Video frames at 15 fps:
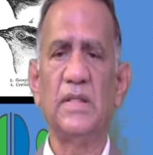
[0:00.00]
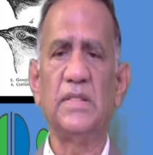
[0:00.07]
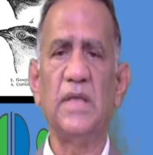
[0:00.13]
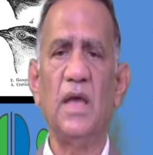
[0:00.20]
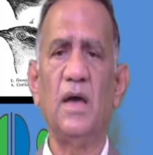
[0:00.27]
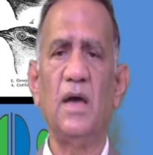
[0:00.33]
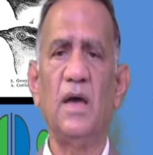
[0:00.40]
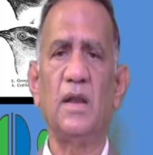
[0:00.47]
They
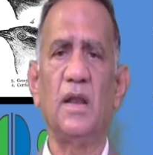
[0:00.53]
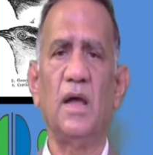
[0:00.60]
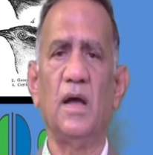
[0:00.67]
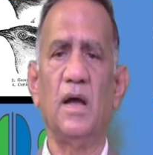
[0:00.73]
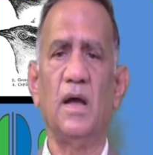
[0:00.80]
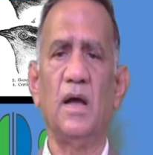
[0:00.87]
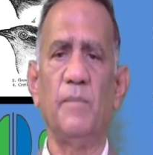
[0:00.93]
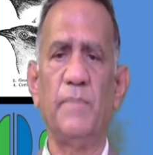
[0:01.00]

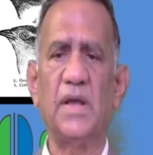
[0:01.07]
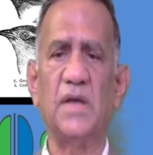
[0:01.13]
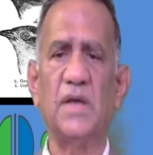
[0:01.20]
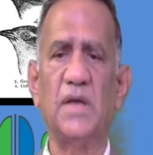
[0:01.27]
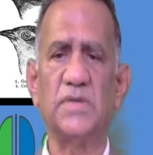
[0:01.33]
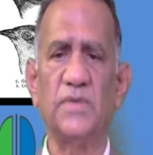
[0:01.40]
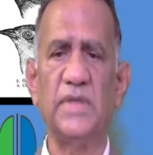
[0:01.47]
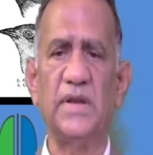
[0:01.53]
are,
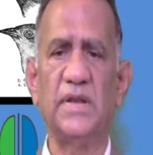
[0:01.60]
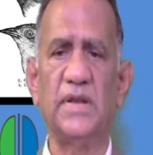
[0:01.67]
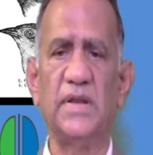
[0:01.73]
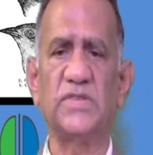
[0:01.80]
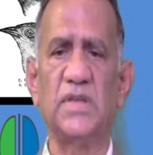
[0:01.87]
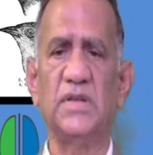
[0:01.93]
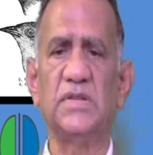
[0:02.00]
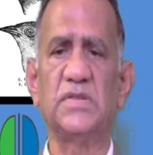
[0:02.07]
because of the
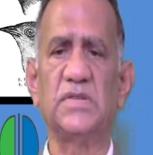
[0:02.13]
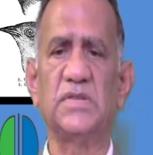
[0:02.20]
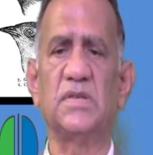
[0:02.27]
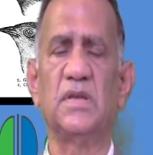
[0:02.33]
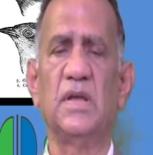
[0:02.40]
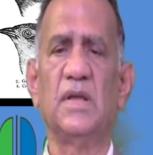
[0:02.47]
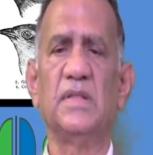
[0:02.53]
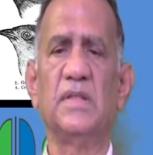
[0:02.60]

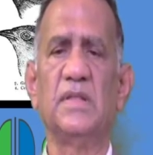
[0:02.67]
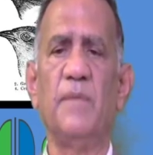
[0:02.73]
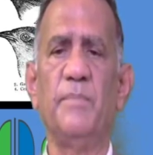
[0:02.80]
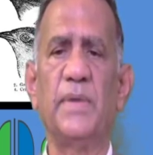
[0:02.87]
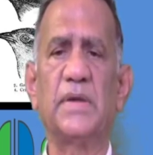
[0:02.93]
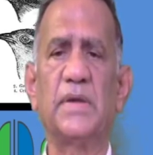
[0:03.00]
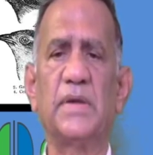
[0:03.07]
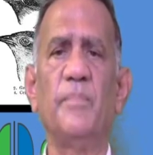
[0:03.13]
distance, they have
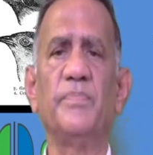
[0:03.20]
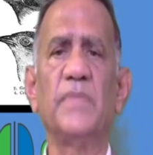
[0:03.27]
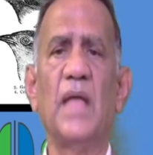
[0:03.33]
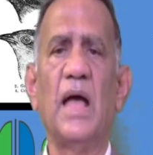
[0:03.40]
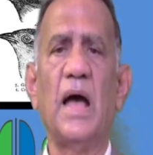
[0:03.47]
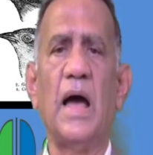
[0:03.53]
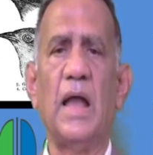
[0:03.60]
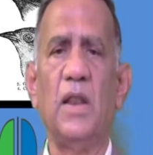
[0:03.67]

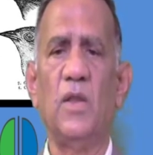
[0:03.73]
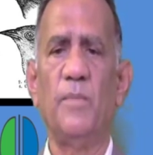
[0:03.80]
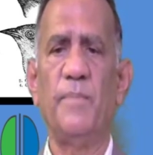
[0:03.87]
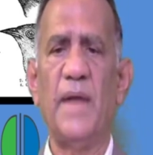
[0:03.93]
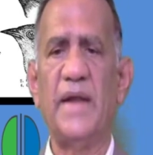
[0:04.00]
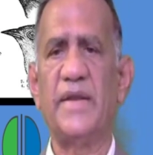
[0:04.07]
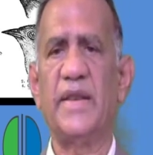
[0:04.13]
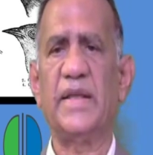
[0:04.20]
become
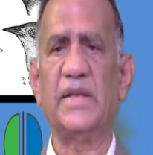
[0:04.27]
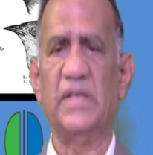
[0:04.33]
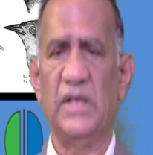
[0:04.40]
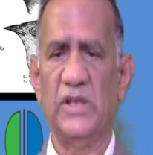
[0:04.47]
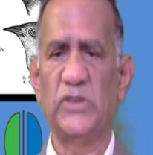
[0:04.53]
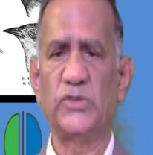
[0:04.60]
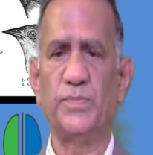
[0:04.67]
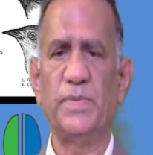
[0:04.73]
allopatric
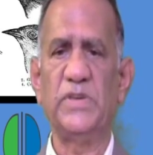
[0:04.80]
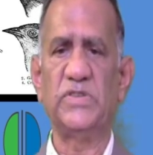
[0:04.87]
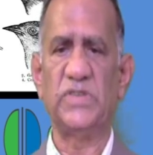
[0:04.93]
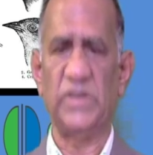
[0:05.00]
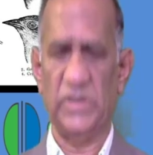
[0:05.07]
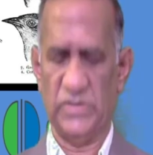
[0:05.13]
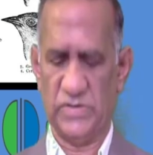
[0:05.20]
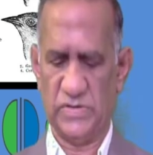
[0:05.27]

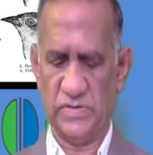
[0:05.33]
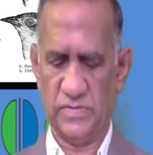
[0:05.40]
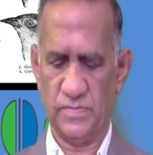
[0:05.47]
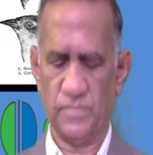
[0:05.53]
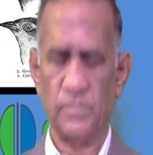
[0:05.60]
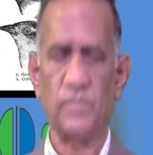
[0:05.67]
species.